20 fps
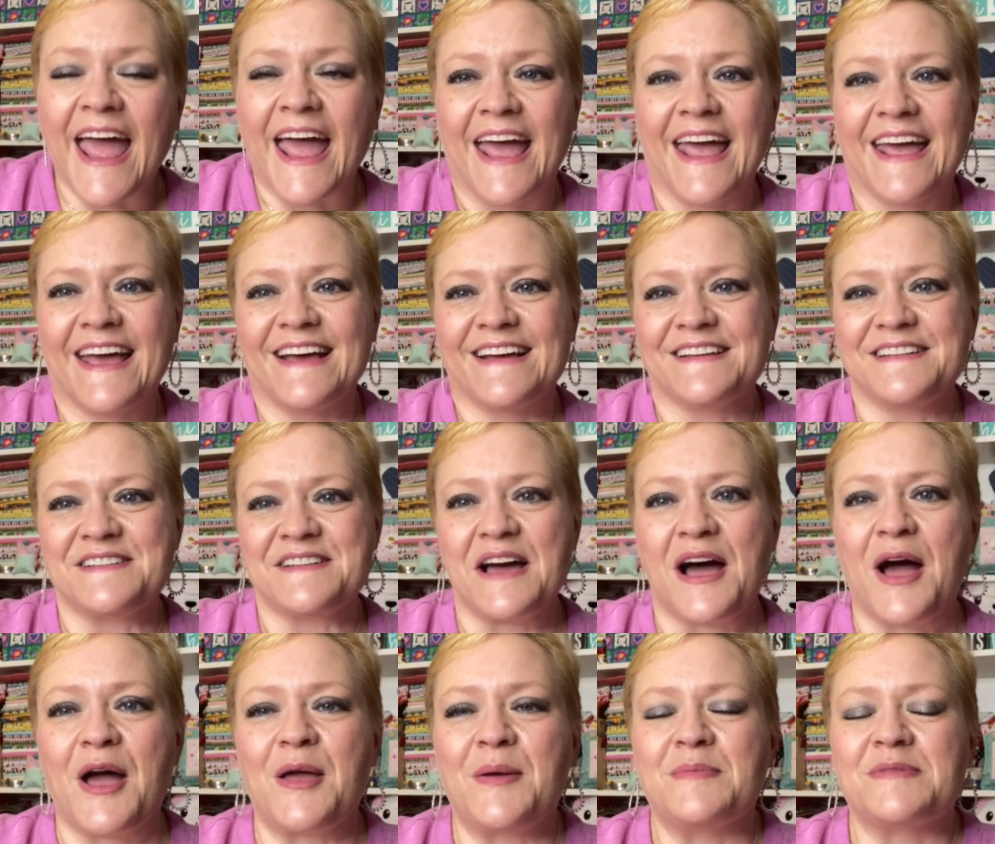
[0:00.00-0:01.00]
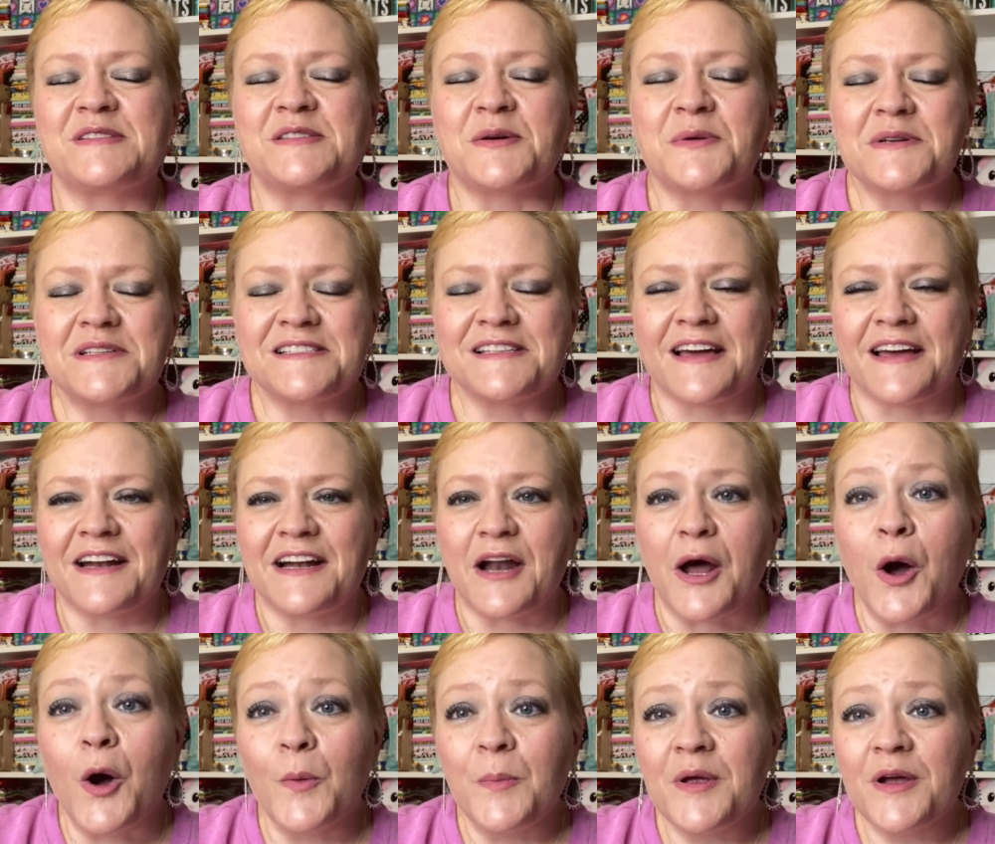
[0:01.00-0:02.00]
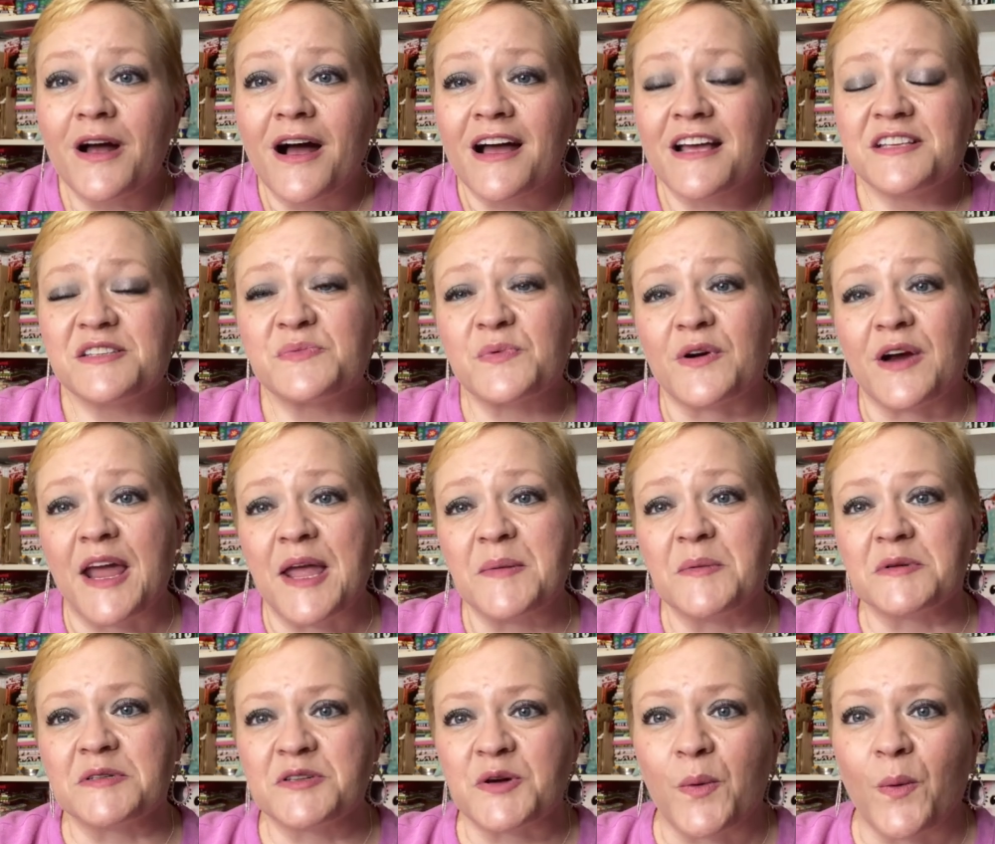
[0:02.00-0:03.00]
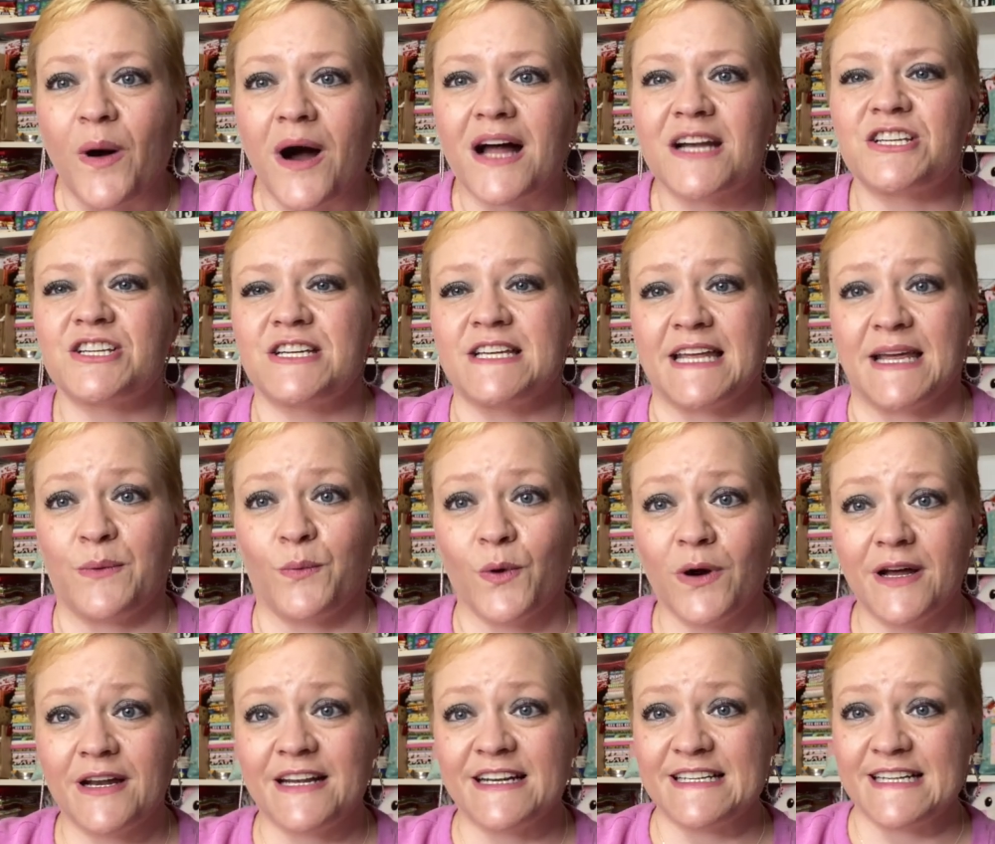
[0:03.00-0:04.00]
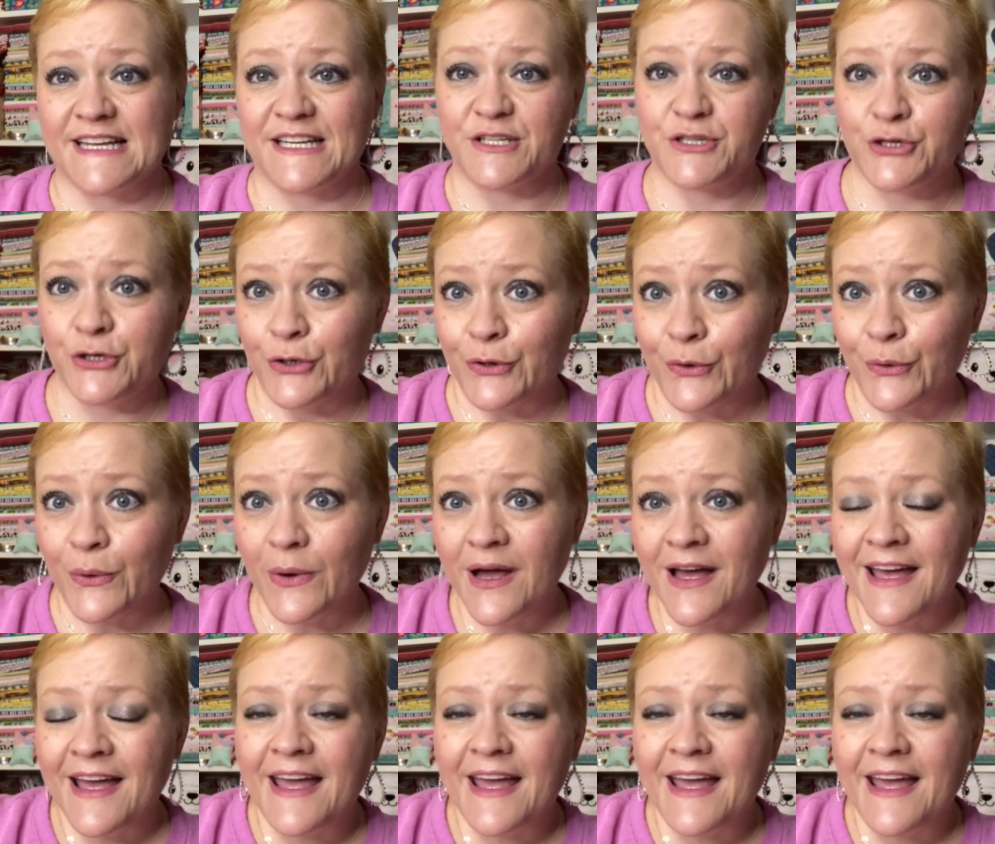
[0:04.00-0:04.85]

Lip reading: and I'm so excited. I hope you guys were able to watch day one and day two.